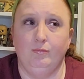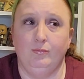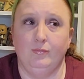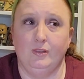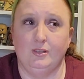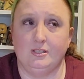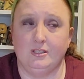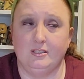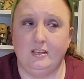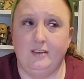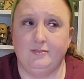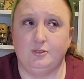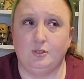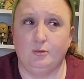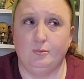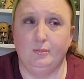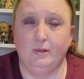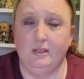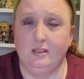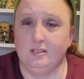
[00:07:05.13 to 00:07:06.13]
This is after
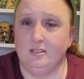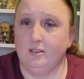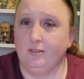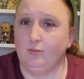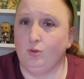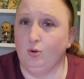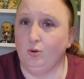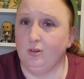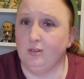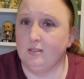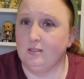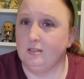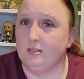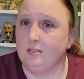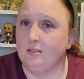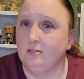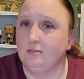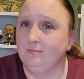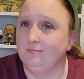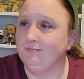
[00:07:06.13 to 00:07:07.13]
Beast, of course,
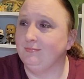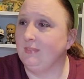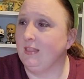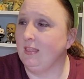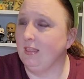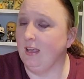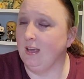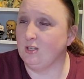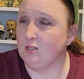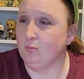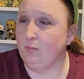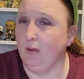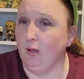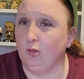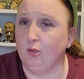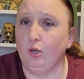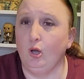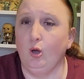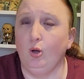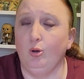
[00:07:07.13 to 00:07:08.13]
lets Belle
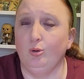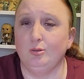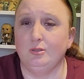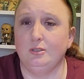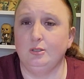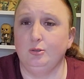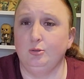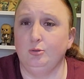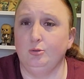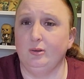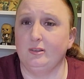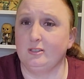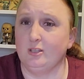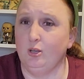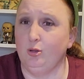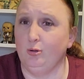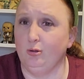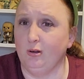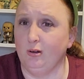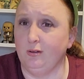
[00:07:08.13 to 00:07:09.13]
go to
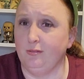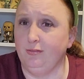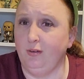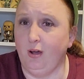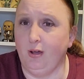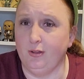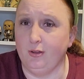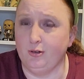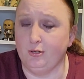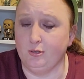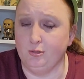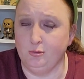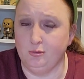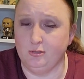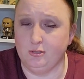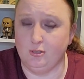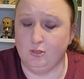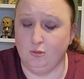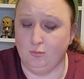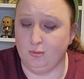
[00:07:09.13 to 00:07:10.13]
rescue her father, who is
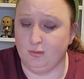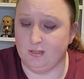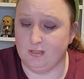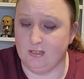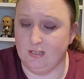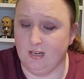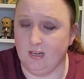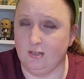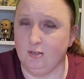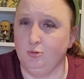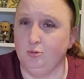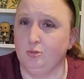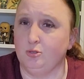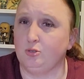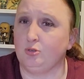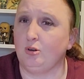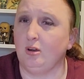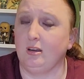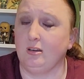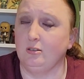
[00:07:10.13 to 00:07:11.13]
super sick, who's
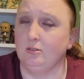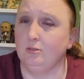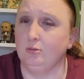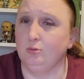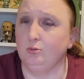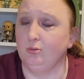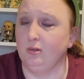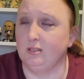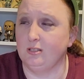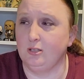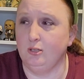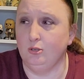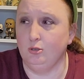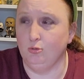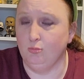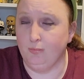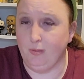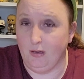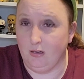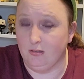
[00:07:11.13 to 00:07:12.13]
trying to
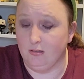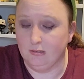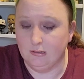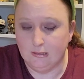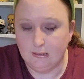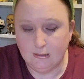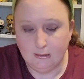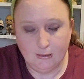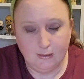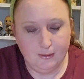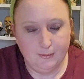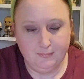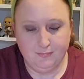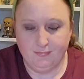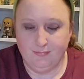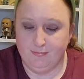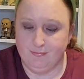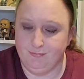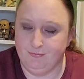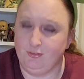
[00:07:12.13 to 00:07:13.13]
rescue Belle
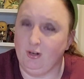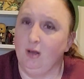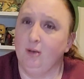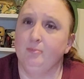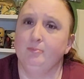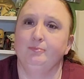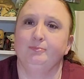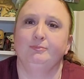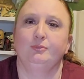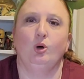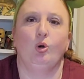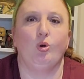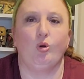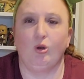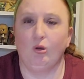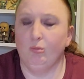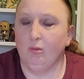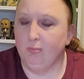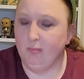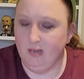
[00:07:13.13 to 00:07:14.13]
from the
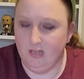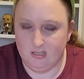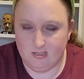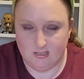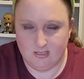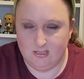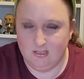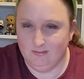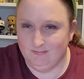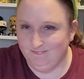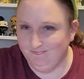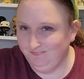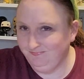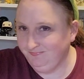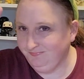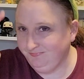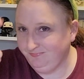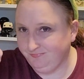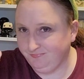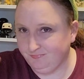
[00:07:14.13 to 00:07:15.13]
horrible Beast.
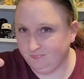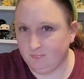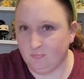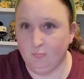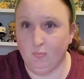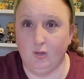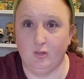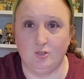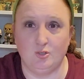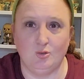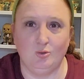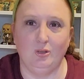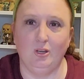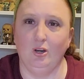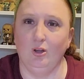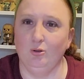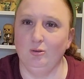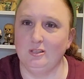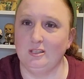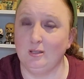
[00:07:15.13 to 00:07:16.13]
But, you
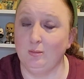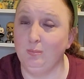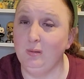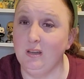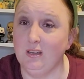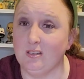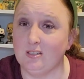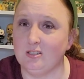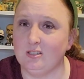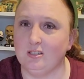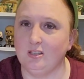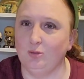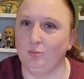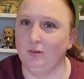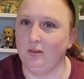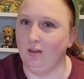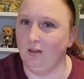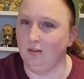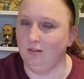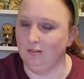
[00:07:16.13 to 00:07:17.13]
know, it's the Beast that
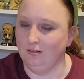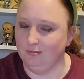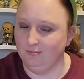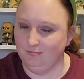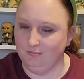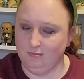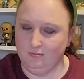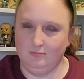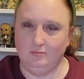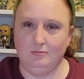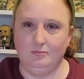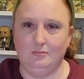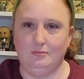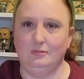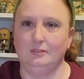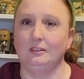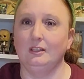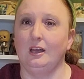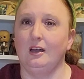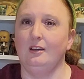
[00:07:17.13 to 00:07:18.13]
we all
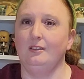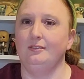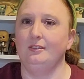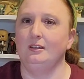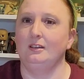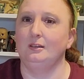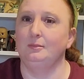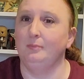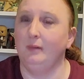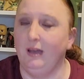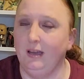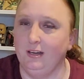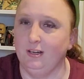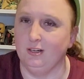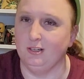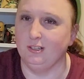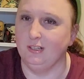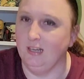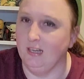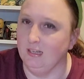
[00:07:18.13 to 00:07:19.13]
love and
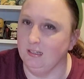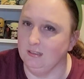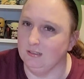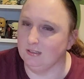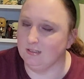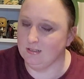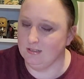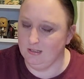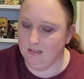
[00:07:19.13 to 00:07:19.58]
admire and